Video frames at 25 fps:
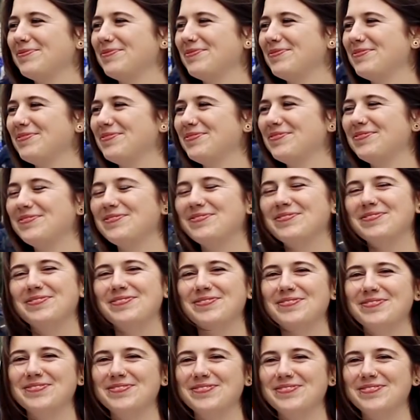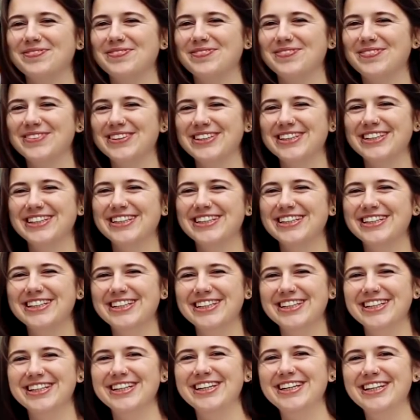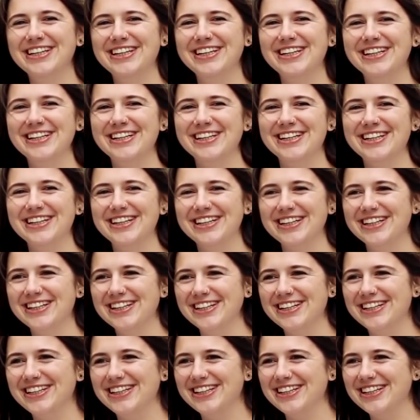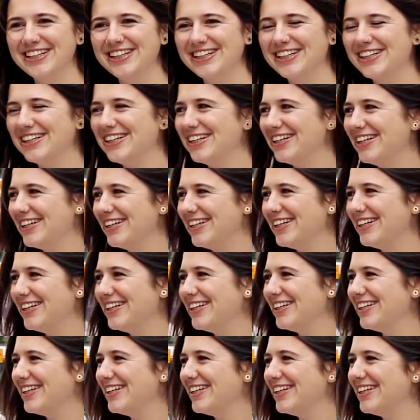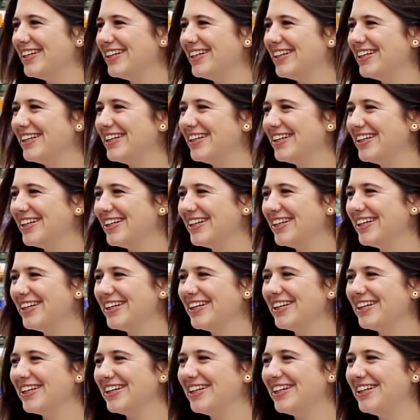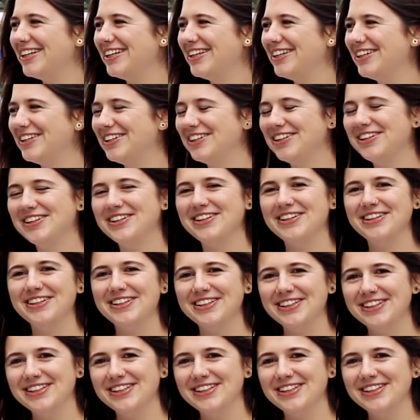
No words are spoken by the person on screen.